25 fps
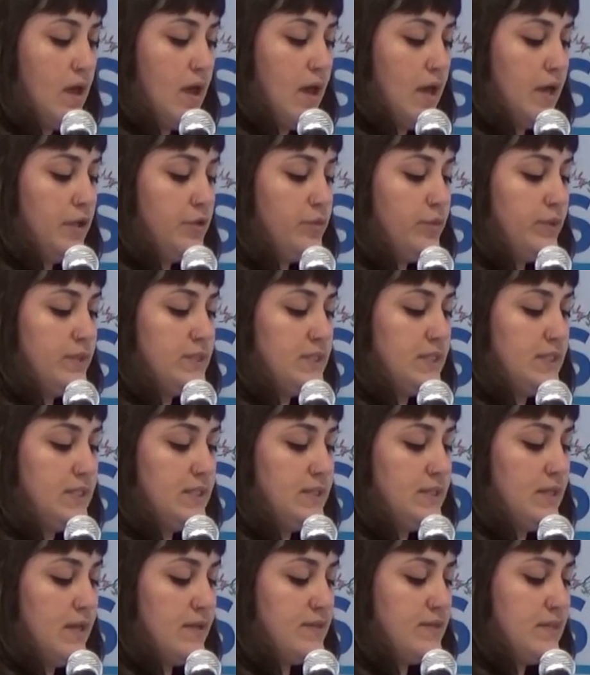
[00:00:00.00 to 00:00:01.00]
as we did
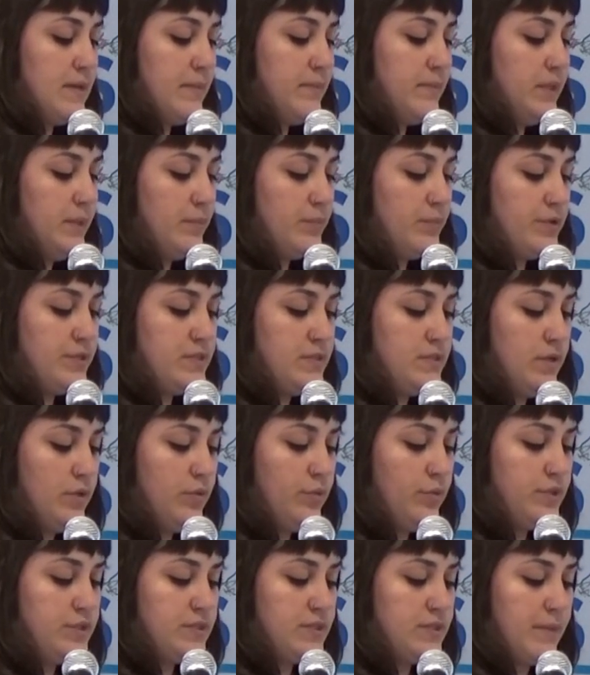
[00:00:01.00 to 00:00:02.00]
in the Assembly in
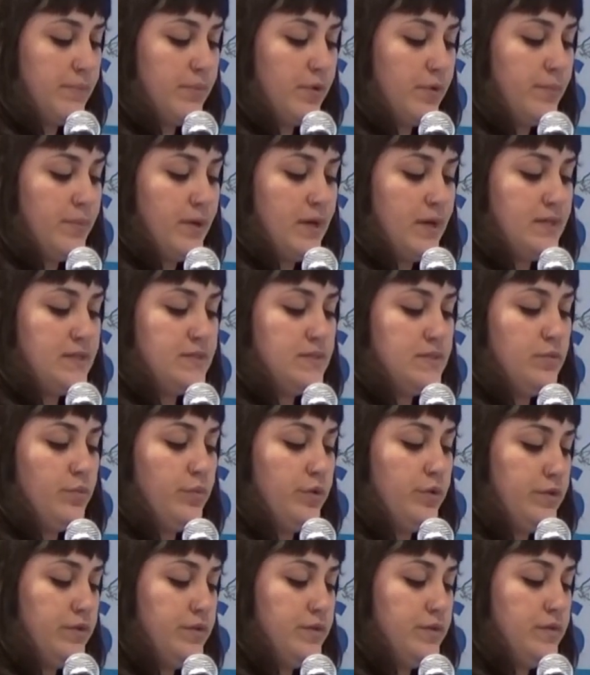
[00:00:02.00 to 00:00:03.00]
Brazil, which CEBRAPAZ
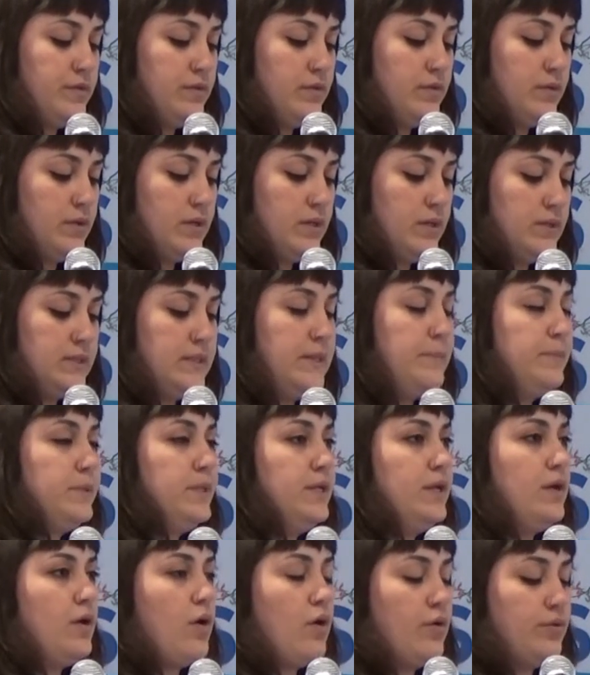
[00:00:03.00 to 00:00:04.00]
was
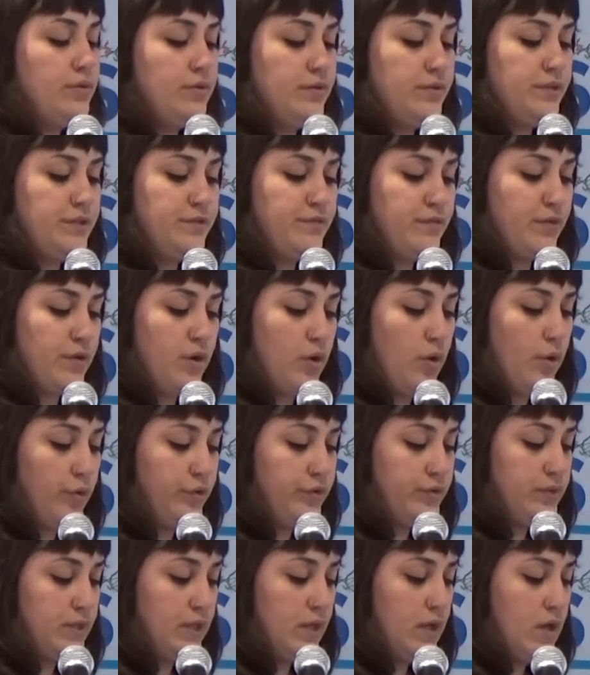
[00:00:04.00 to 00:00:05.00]
deeply honored for
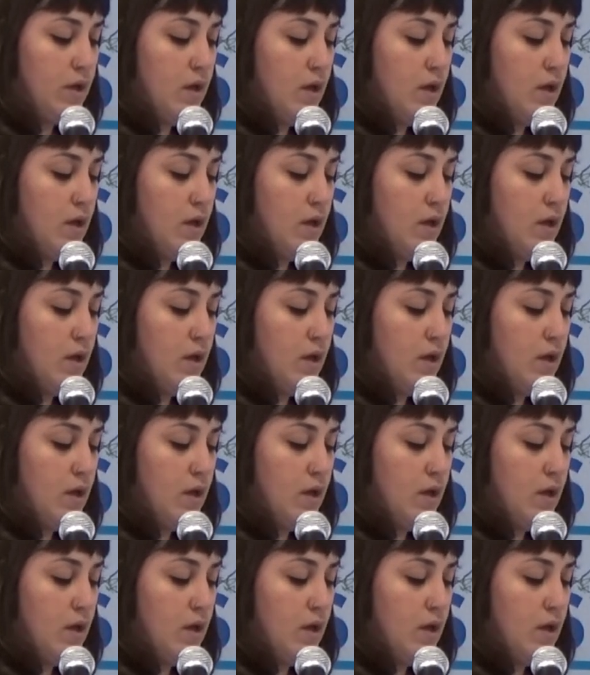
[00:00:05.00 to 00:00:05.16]
hosting,